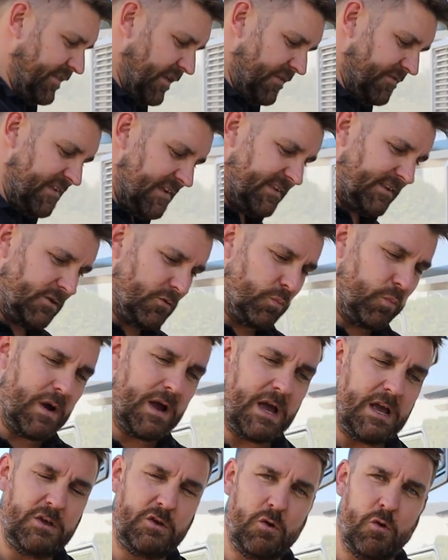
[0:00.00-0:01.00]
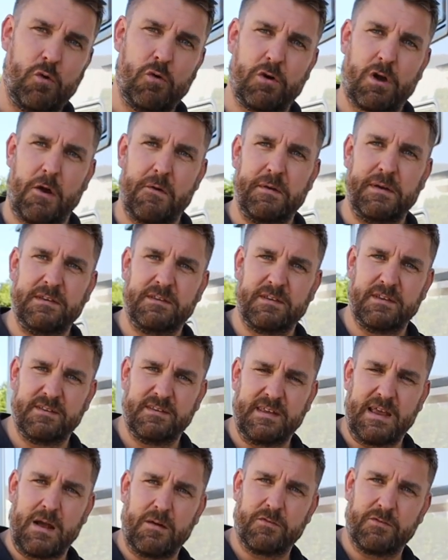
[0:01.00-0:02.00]
that this is where you're going to
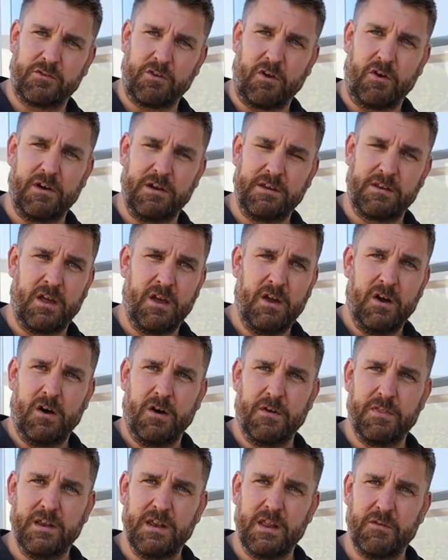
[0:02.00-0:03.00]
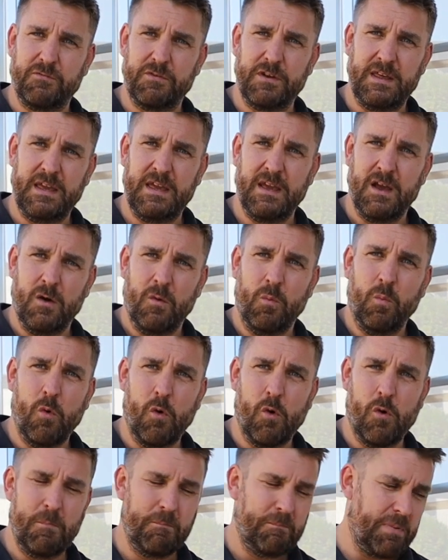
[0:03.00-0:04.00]
sit outside on the lovely
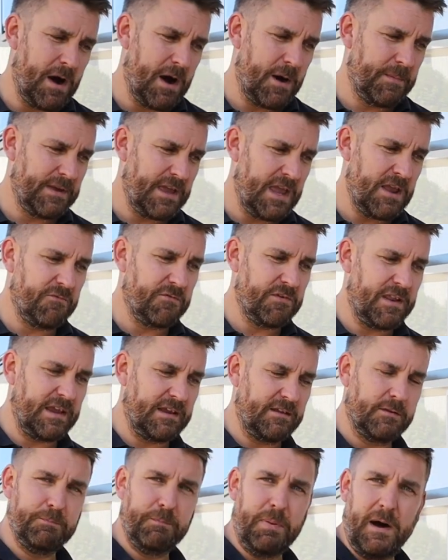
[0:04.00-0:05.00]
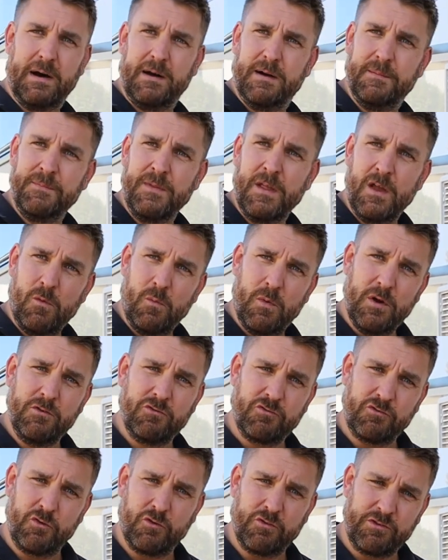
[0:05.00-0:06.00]
warm balmy evenings. But
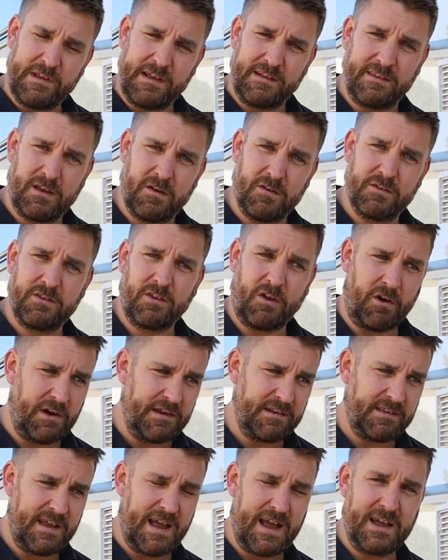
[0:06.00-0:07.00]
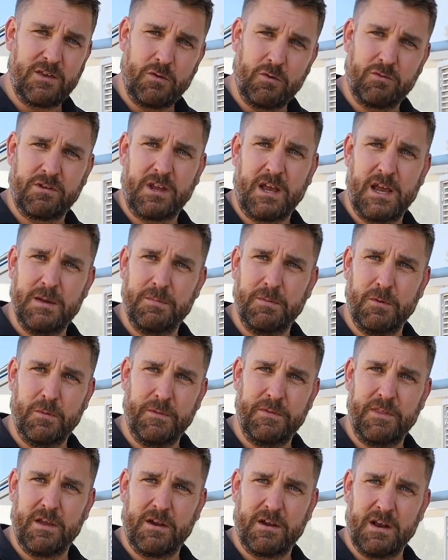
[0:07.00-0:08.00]
whilst you're sat outside at your table
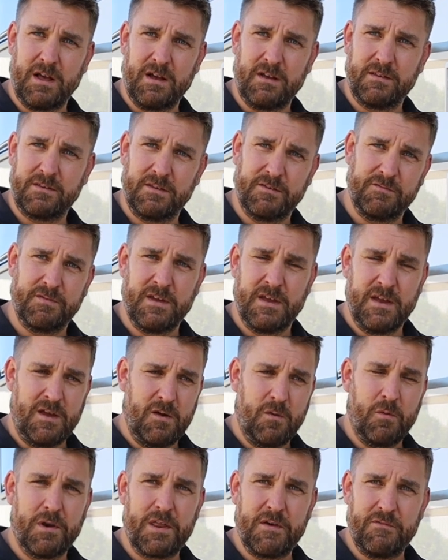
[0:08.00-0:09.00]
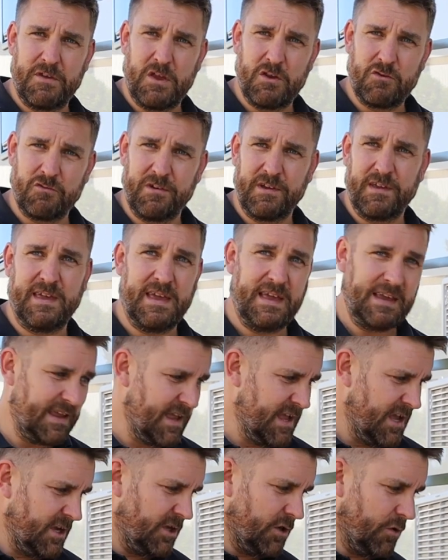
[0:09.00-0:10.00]
with your glass of whatever you're drinking,
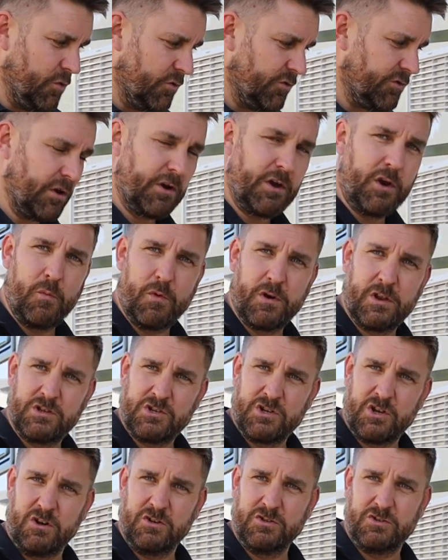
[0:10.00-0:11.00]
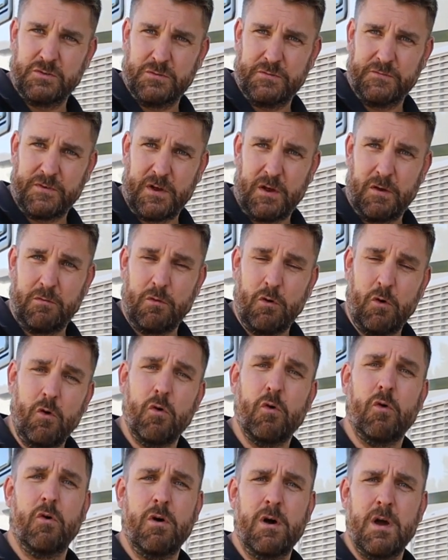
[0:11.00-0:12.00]
you're also going to want to charge your phone
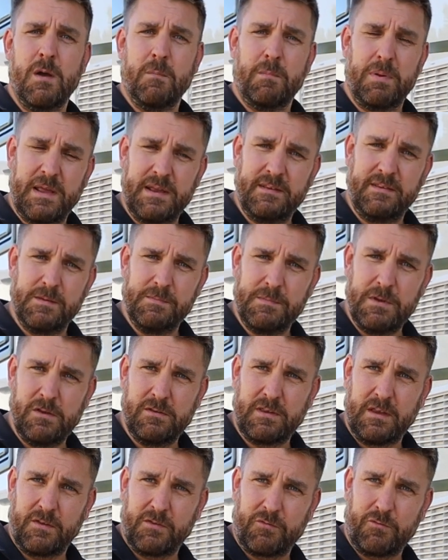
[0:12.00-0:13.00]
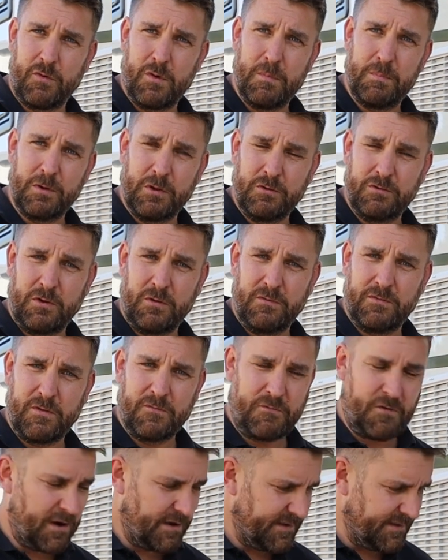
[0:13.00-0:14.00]
or play some music through a Bluetooth
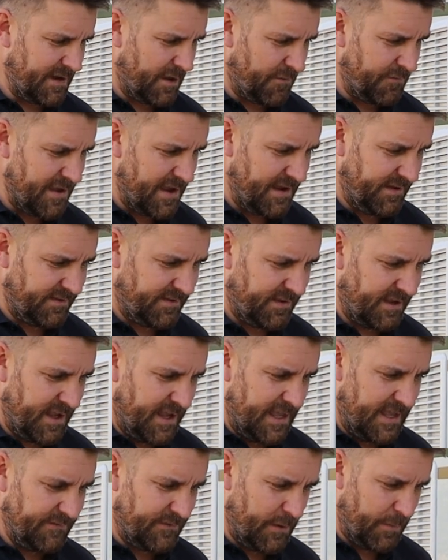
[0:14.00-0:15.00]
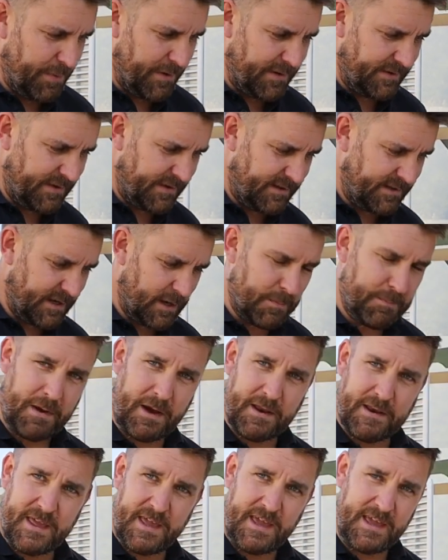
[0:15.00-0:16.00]
device. Now this, if you press this little
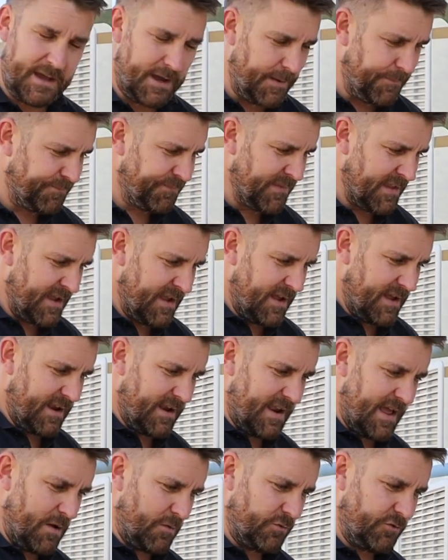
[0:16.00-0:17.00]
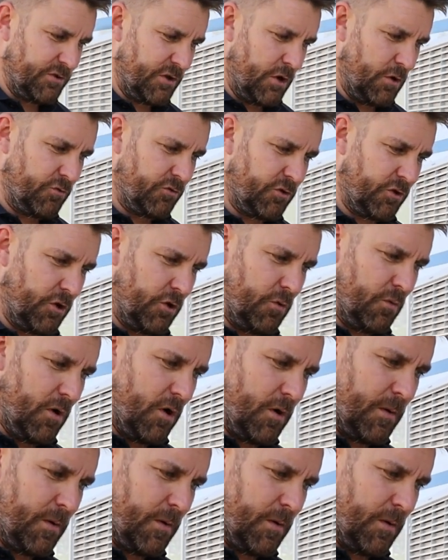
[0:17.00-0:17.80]
button here, allows you to